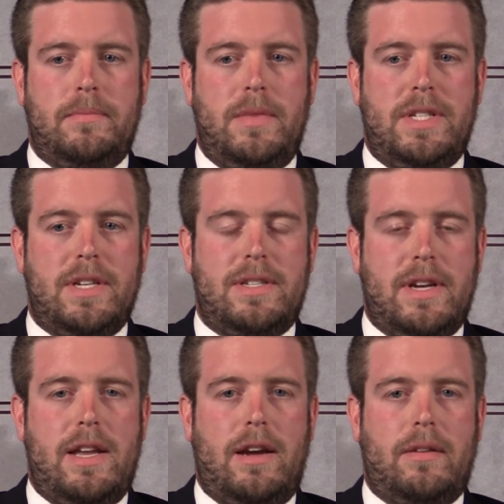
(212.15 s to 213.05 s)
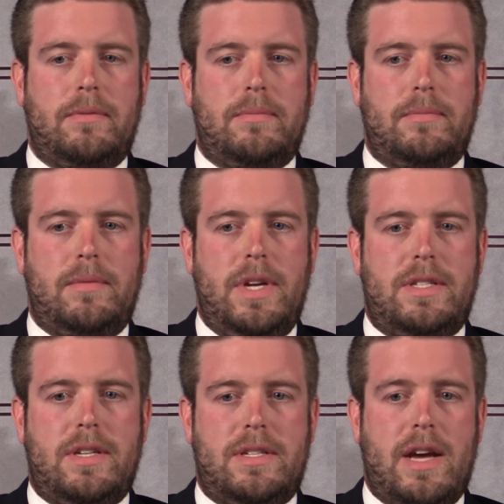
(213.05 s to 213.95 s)
It's exciting.
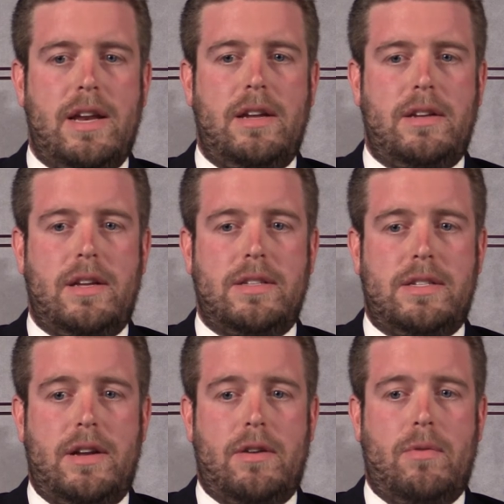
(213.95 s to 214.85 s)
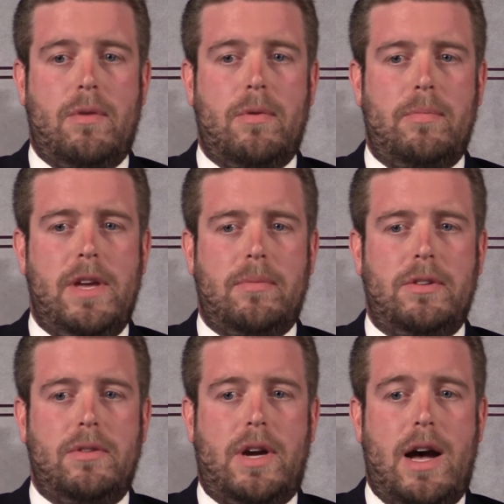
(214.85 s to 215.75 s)
It's exciting to consider what we'll be able
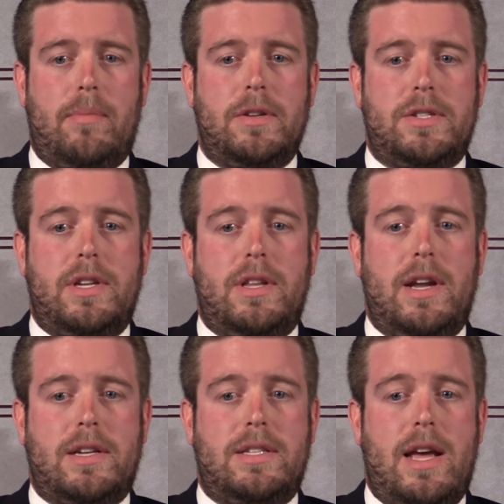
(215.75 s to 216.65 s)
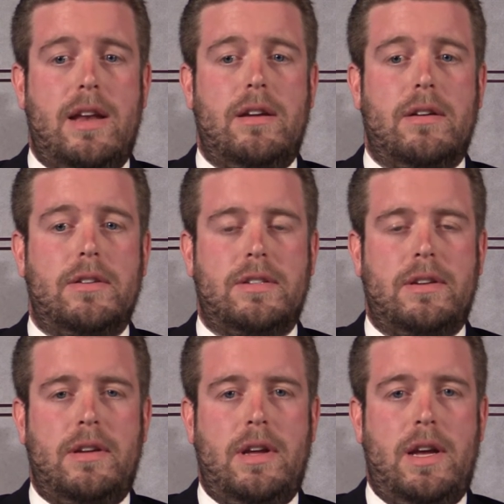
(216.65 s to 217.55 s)
to accomplish in the next 10 years,
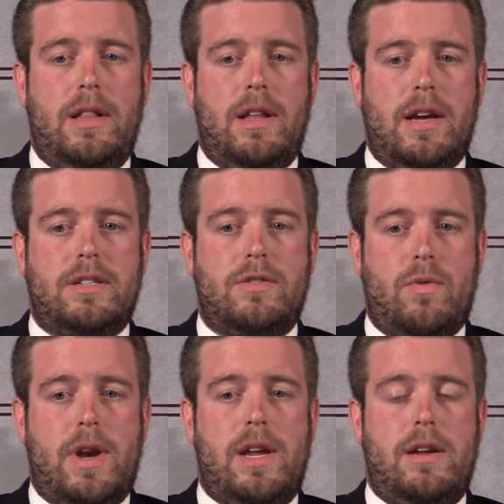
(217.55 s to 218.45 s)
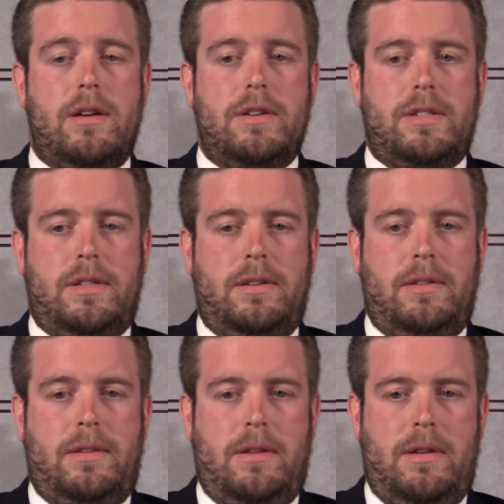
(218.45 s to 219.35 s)
in the next 20 years.
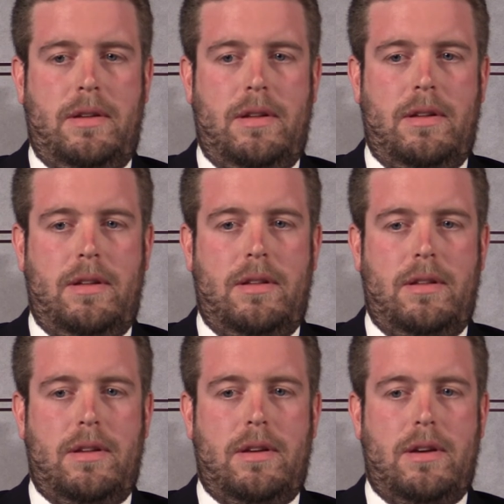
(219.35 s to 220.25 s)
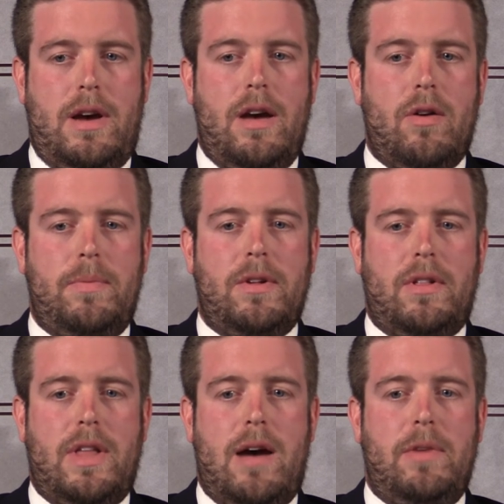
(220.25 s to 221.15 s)
I hope
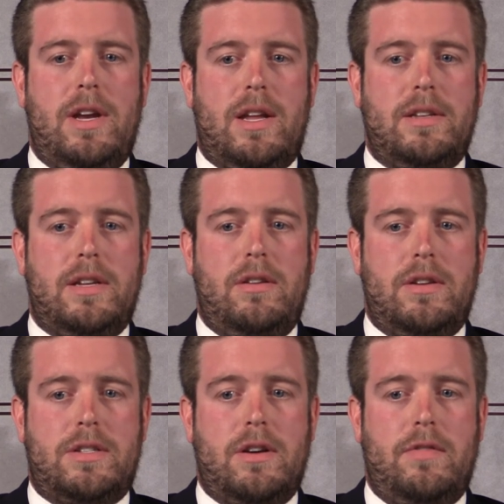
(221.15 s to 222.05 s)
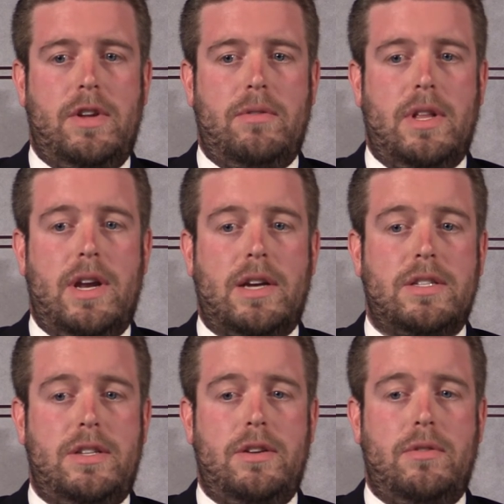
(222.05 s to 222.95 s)
you'll allow me to continue to serve you in the
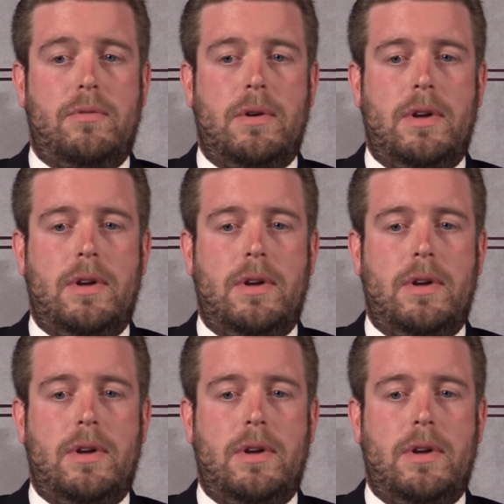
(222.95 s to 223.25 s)
next two,